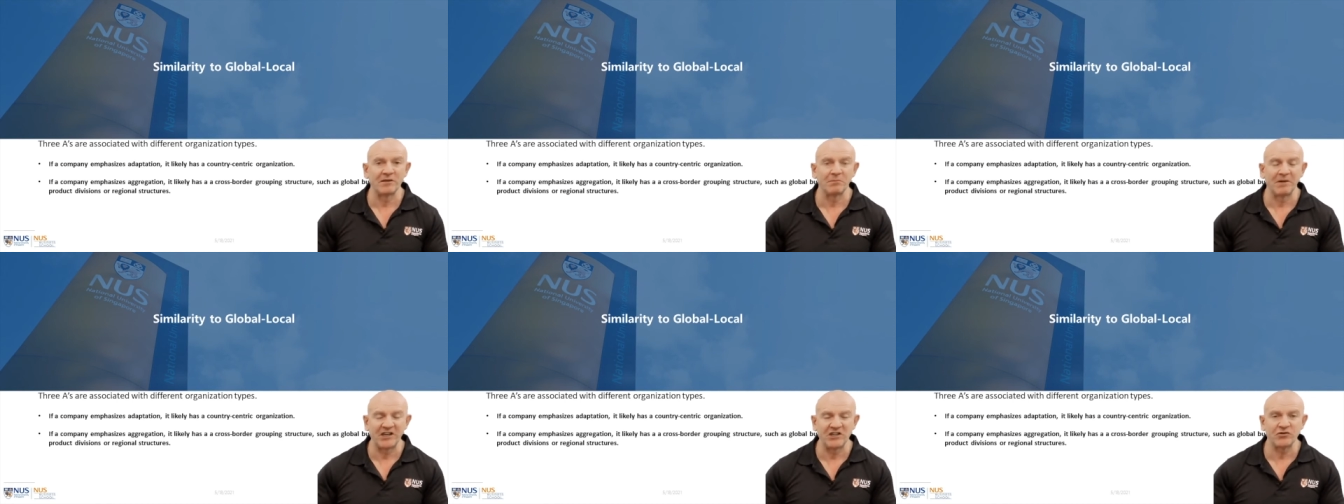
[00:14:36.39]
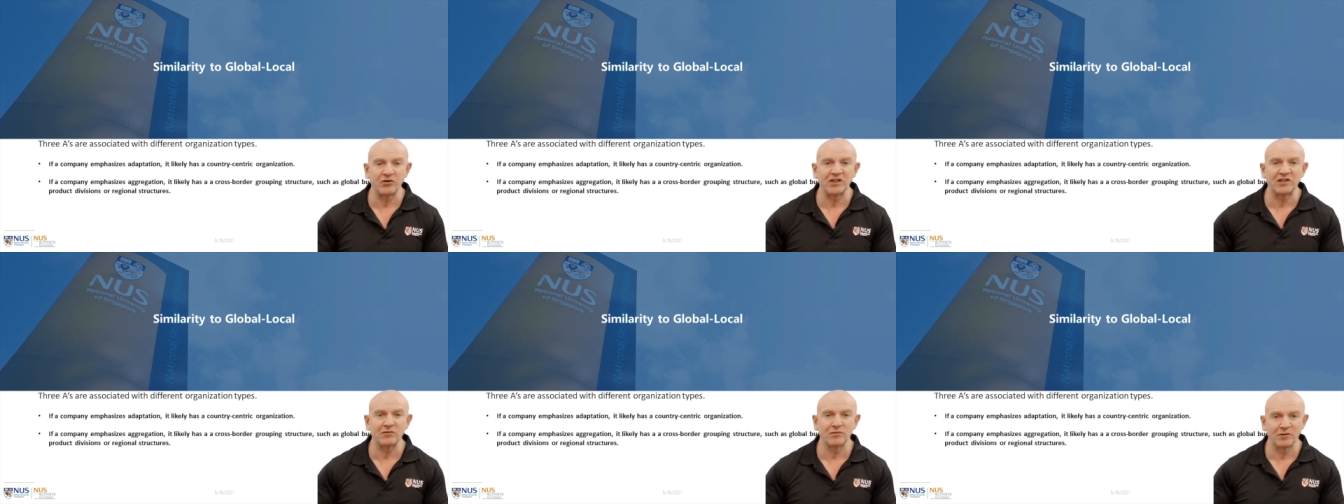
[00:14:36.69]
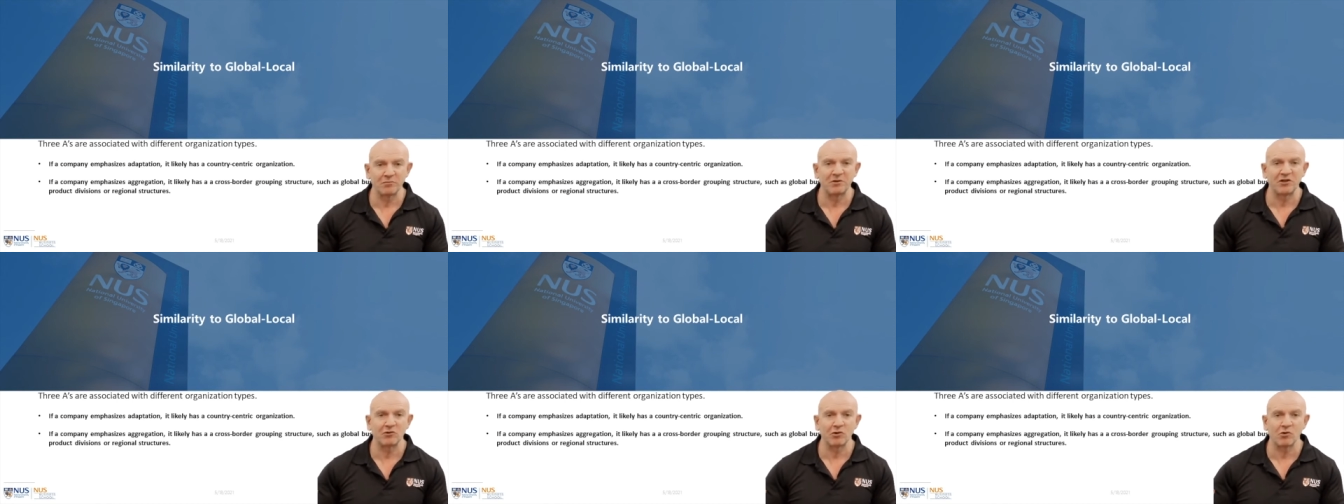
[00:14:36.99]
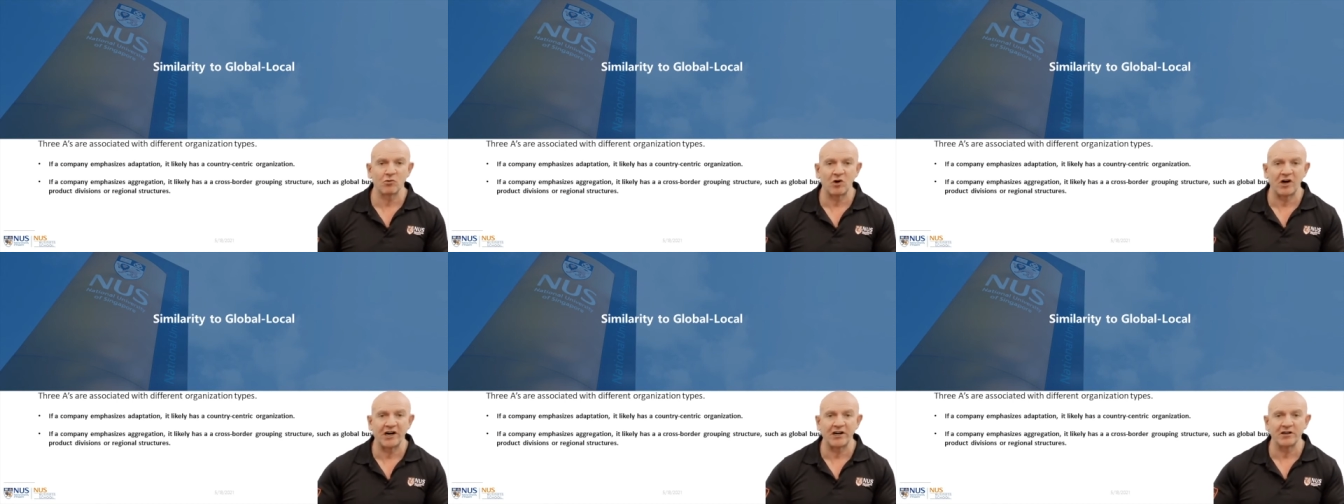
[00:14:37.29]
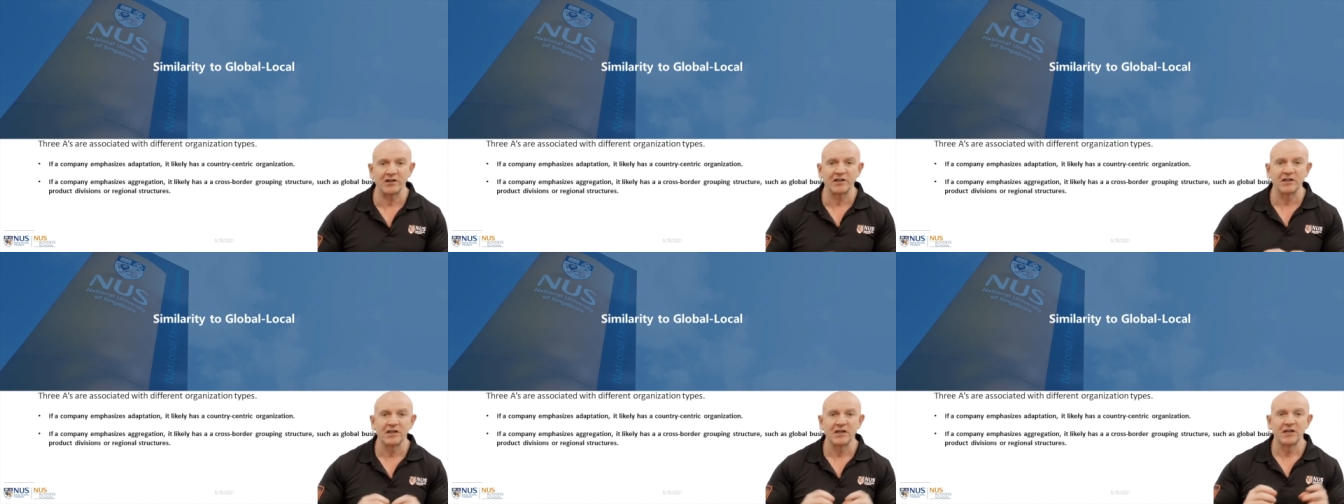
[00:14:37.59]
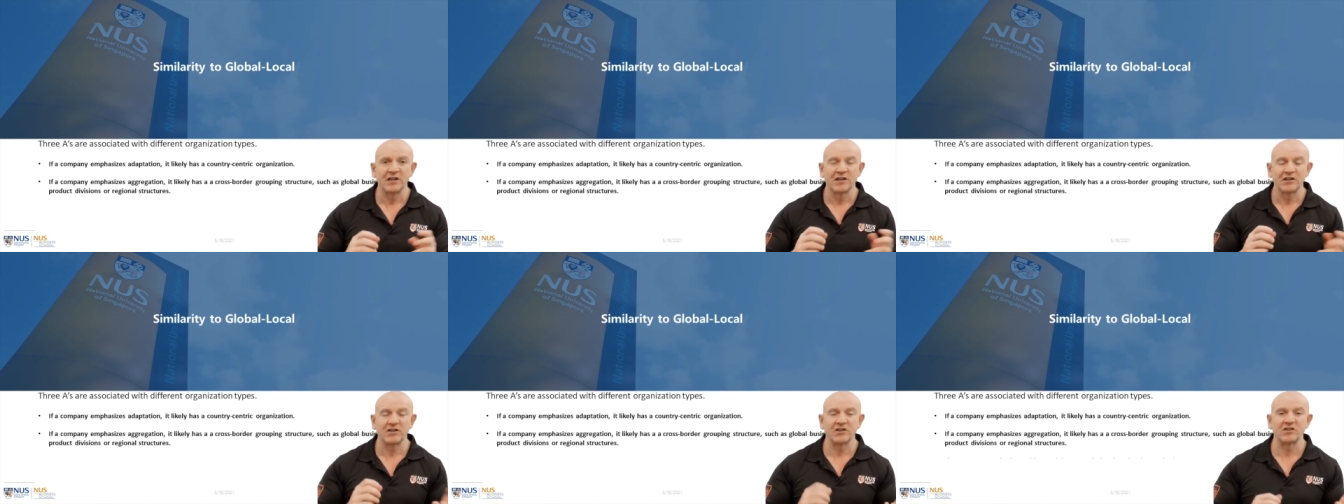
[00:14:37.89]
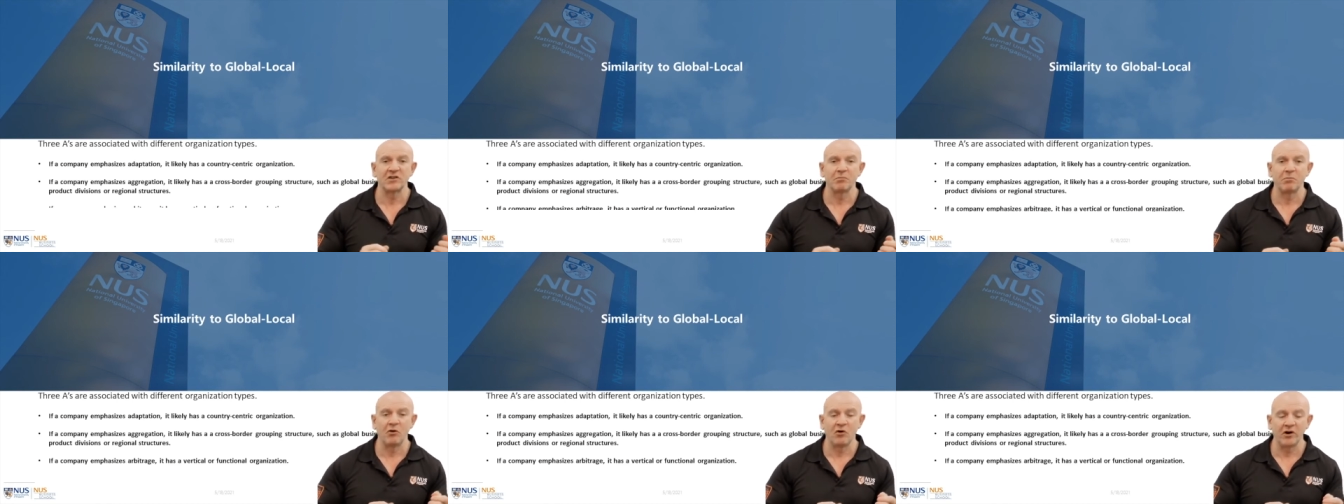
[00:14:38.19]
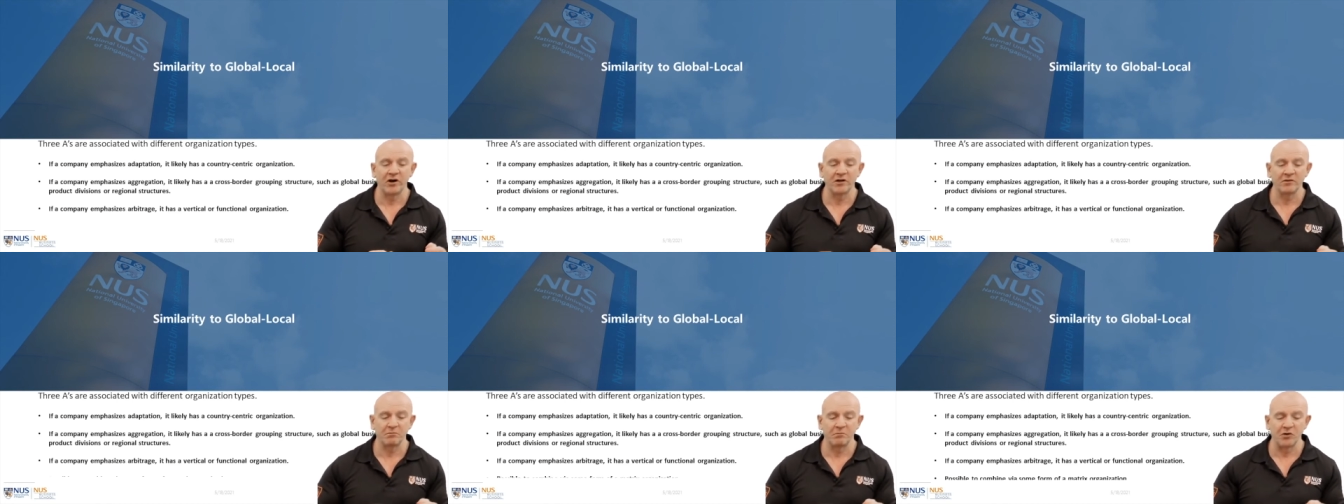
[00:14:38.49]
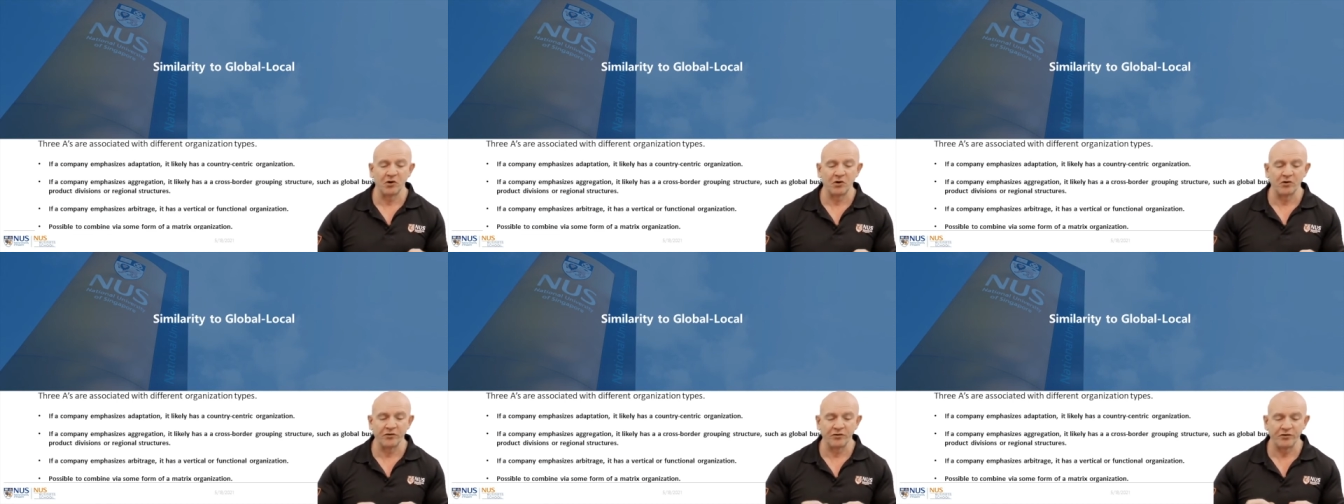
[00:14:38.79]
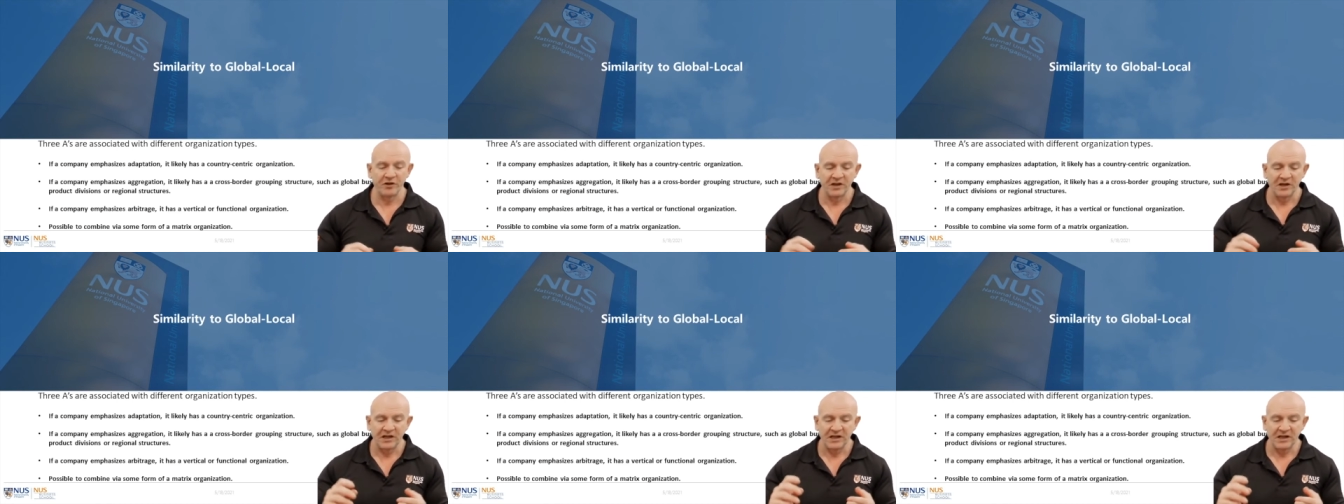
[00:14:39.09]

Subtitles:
matrix would be required to support both